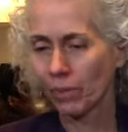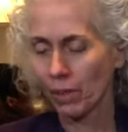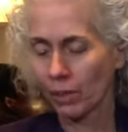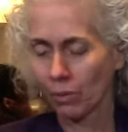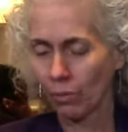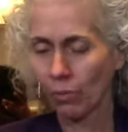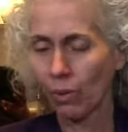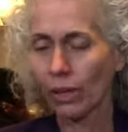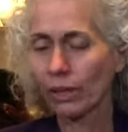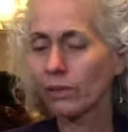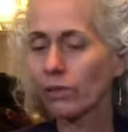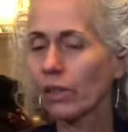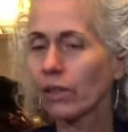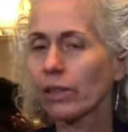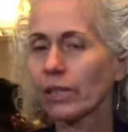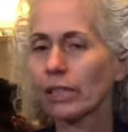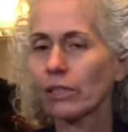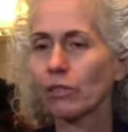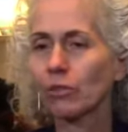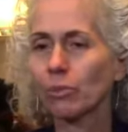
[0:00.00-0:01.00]
One of the
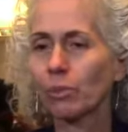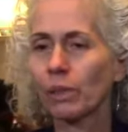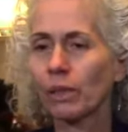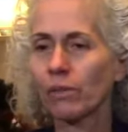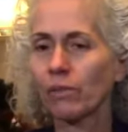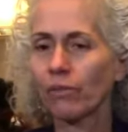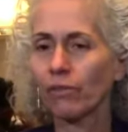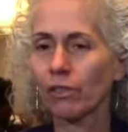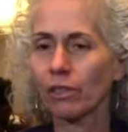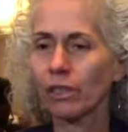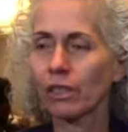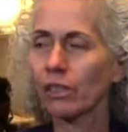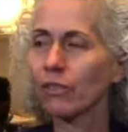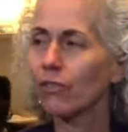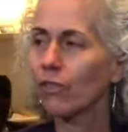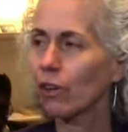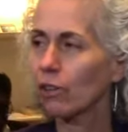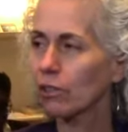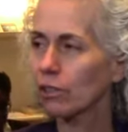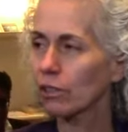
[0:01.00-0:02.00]
things we've really
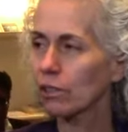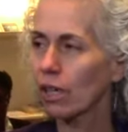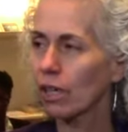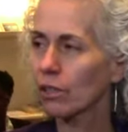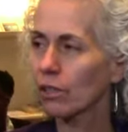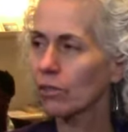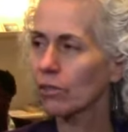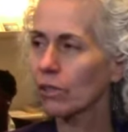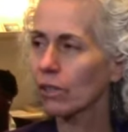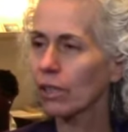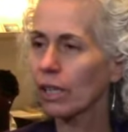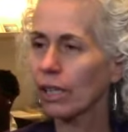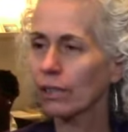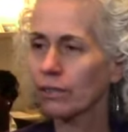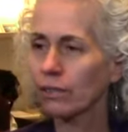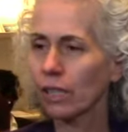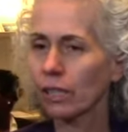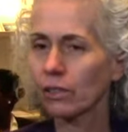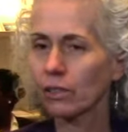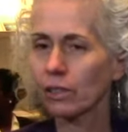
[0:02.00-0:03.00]
focused on over the
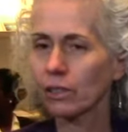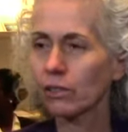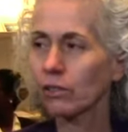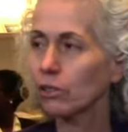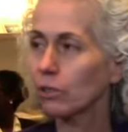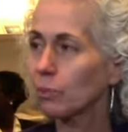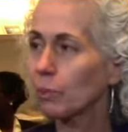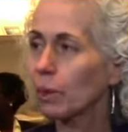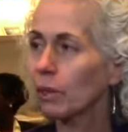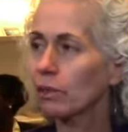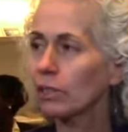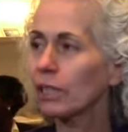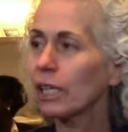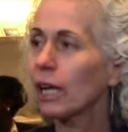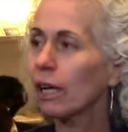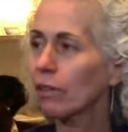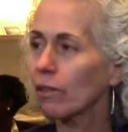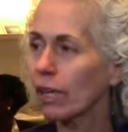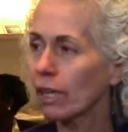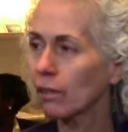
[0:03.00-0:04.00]
last 10 years is building
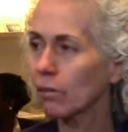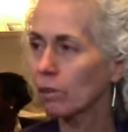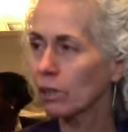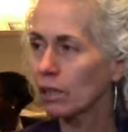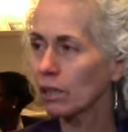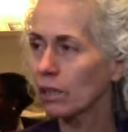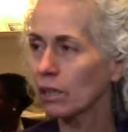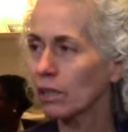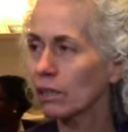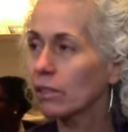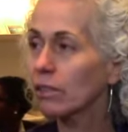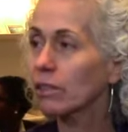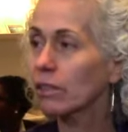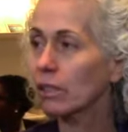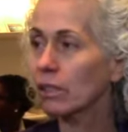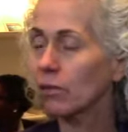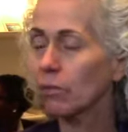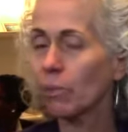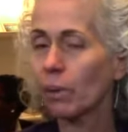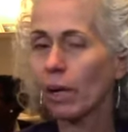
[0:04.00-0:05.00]
health equity in the
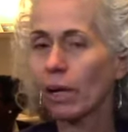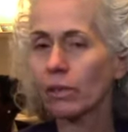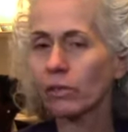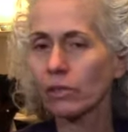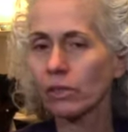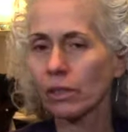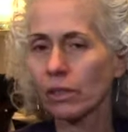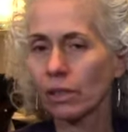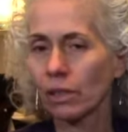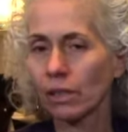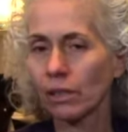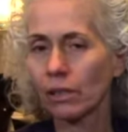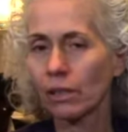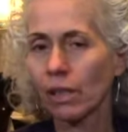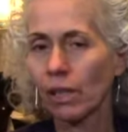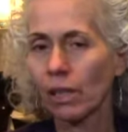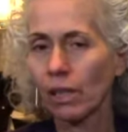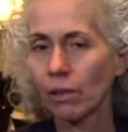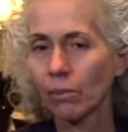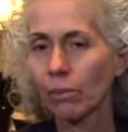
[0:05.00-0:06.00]
city of Boston, and
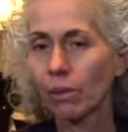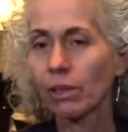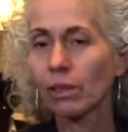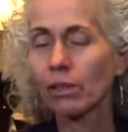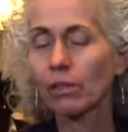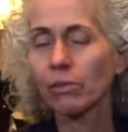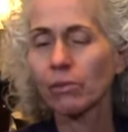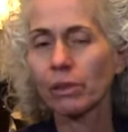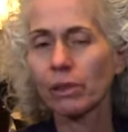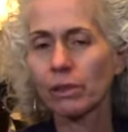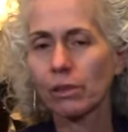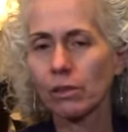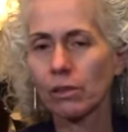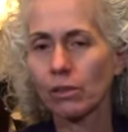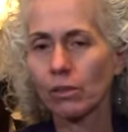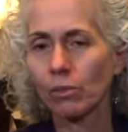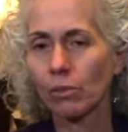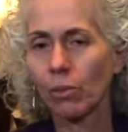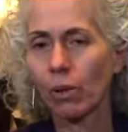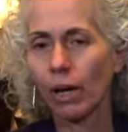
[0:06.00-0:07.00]
one of the
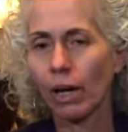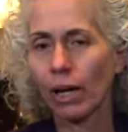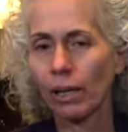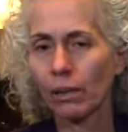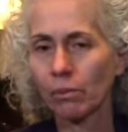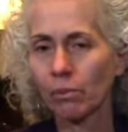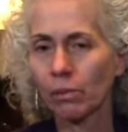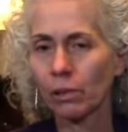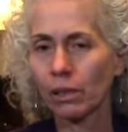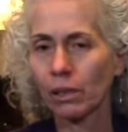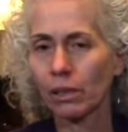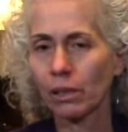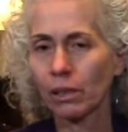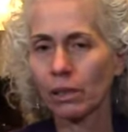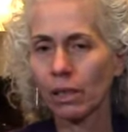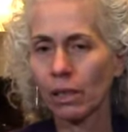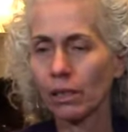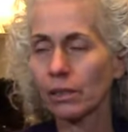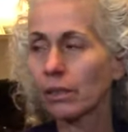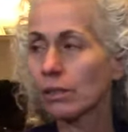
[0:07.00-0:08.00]
reasons why
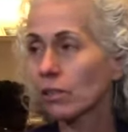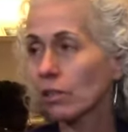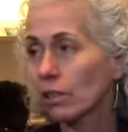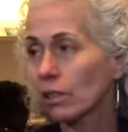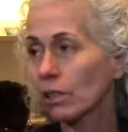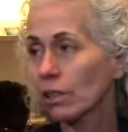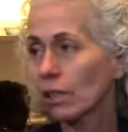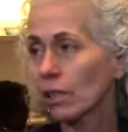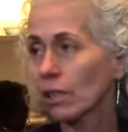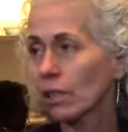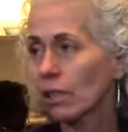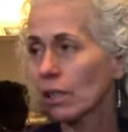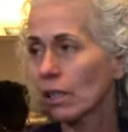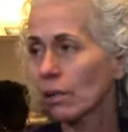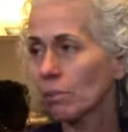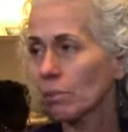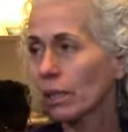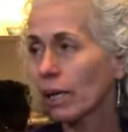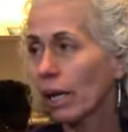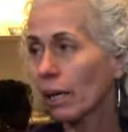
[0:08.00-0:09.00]
we initially
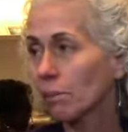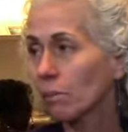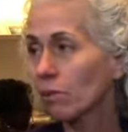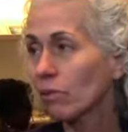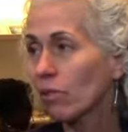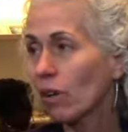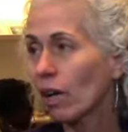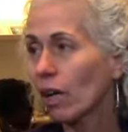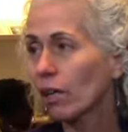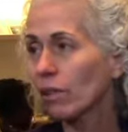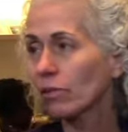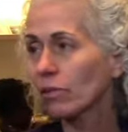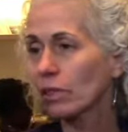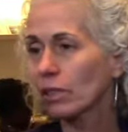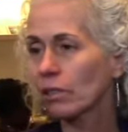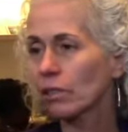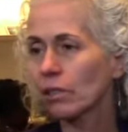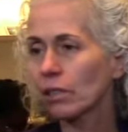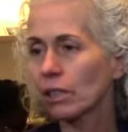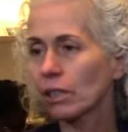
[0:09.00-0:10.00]
became involved
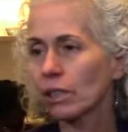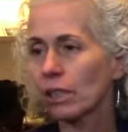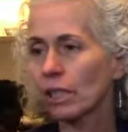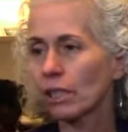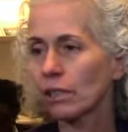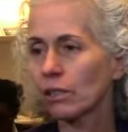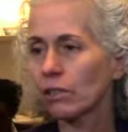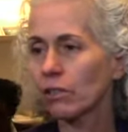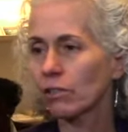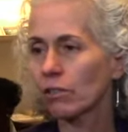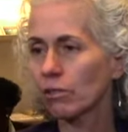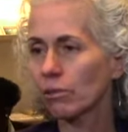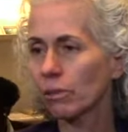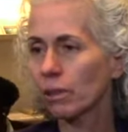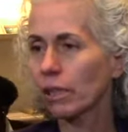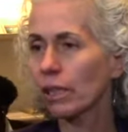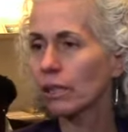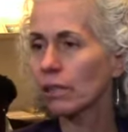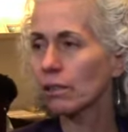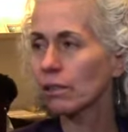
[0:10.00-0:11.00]
in looking at issues
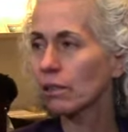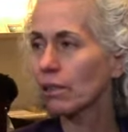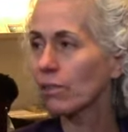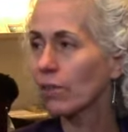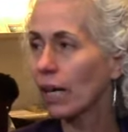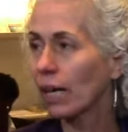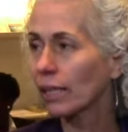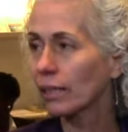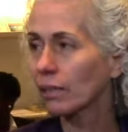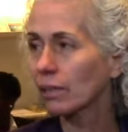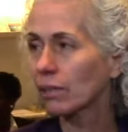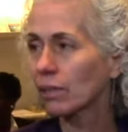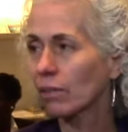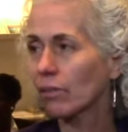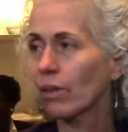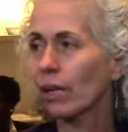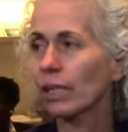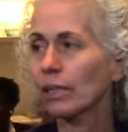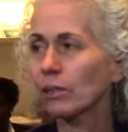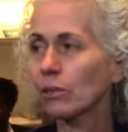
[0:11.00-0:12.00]
related to violence
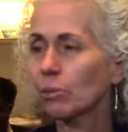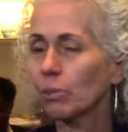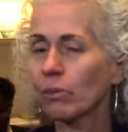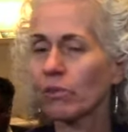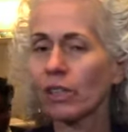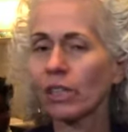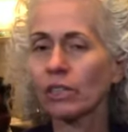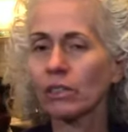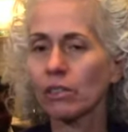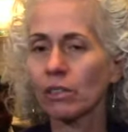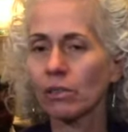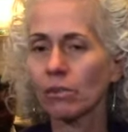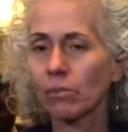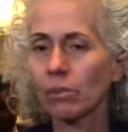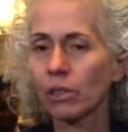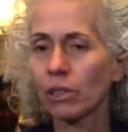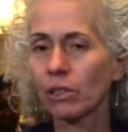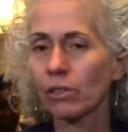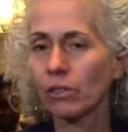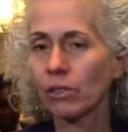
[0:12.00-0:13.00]
and violence prevention
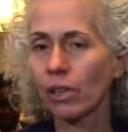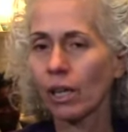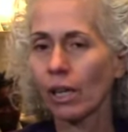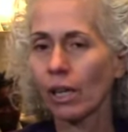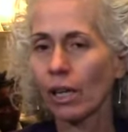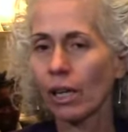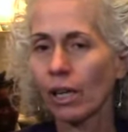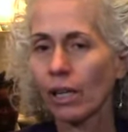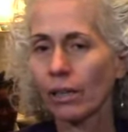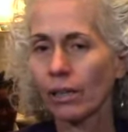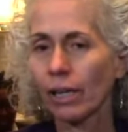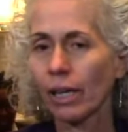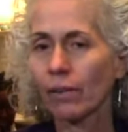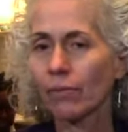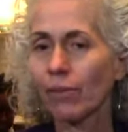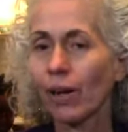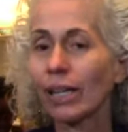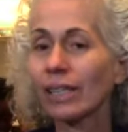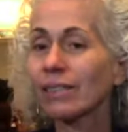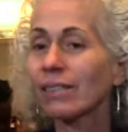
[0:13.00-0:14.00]
was that
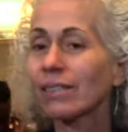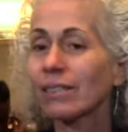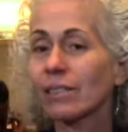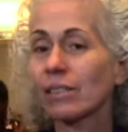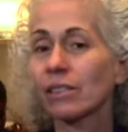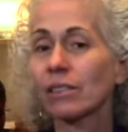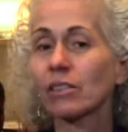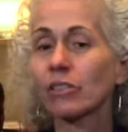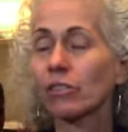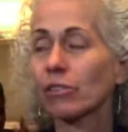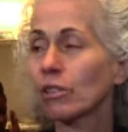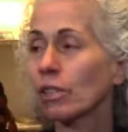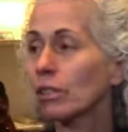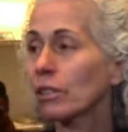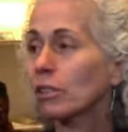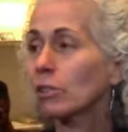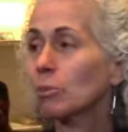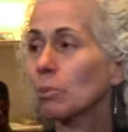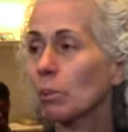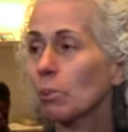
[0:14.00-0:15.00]
violence is an issue that
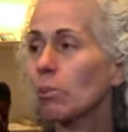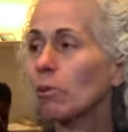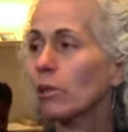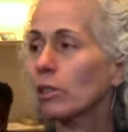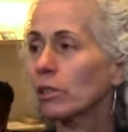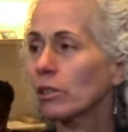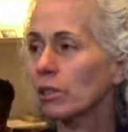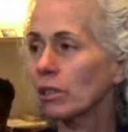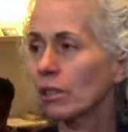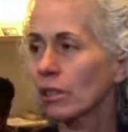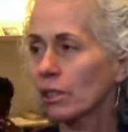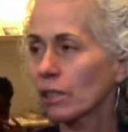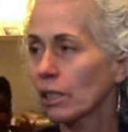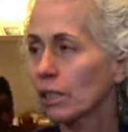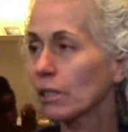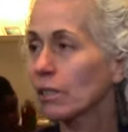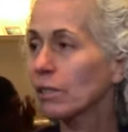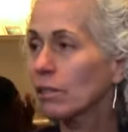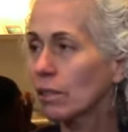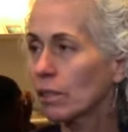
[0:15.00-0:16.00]
disproportionately
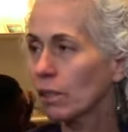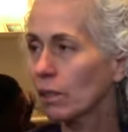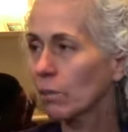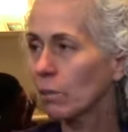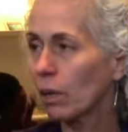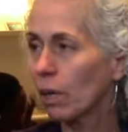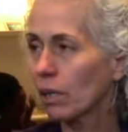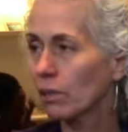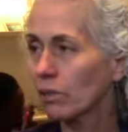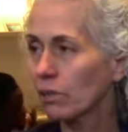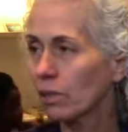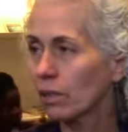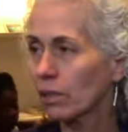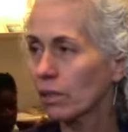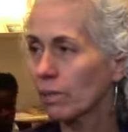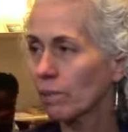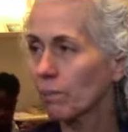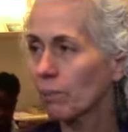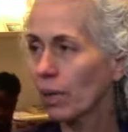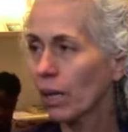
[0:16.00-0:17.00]
in the city of
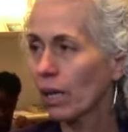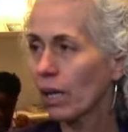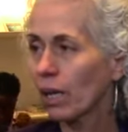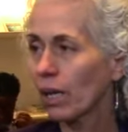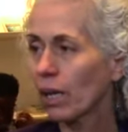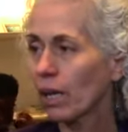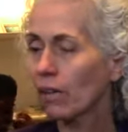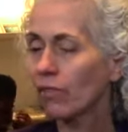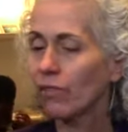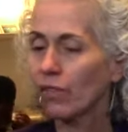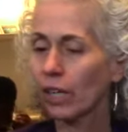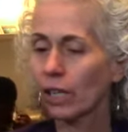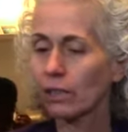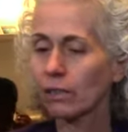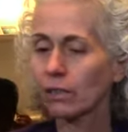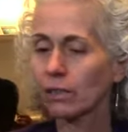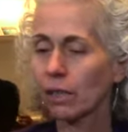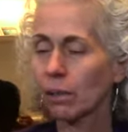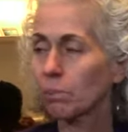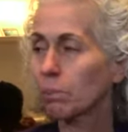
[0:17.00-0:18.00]
Boston
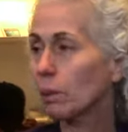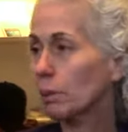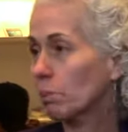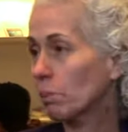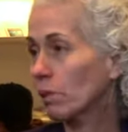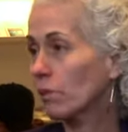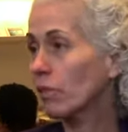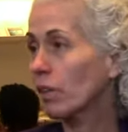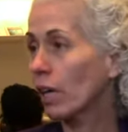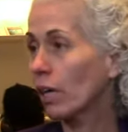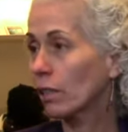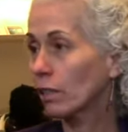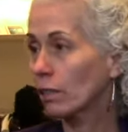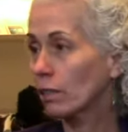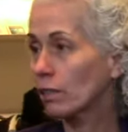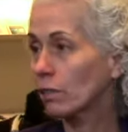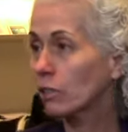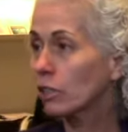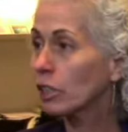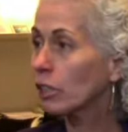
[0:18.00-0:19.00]
affects people of
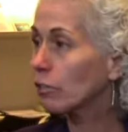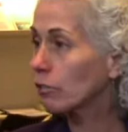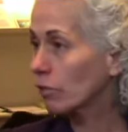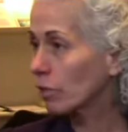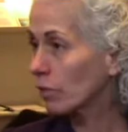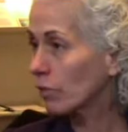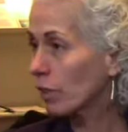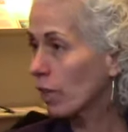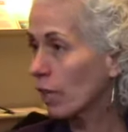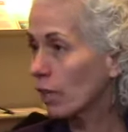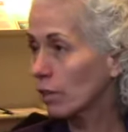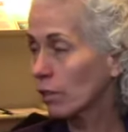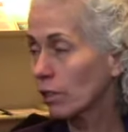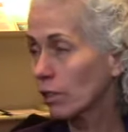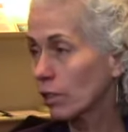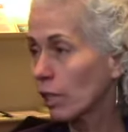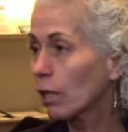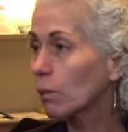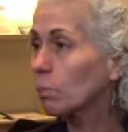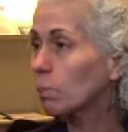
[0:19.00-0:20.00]
color, children of color,
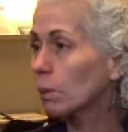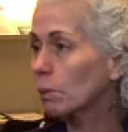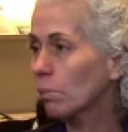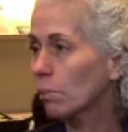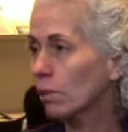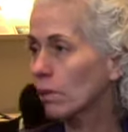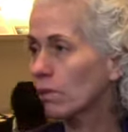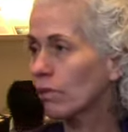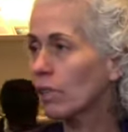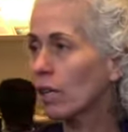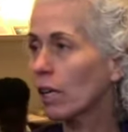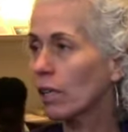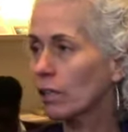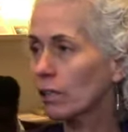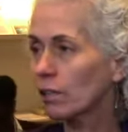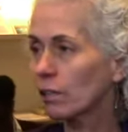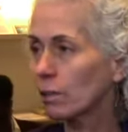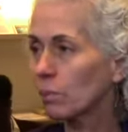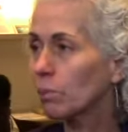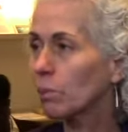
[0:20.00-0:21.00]
and young people of
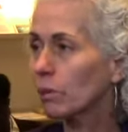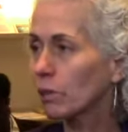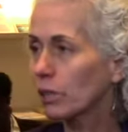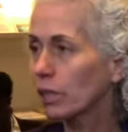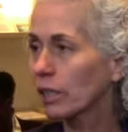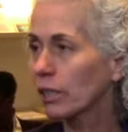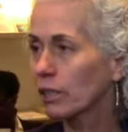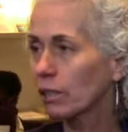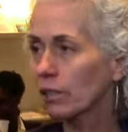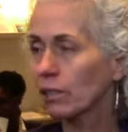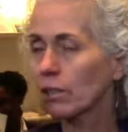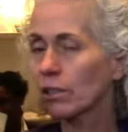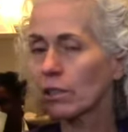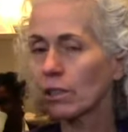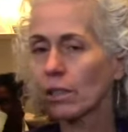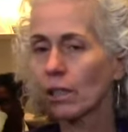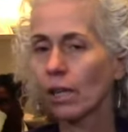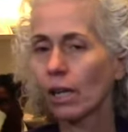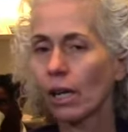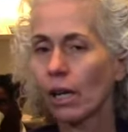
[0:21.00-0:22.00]
color in particular,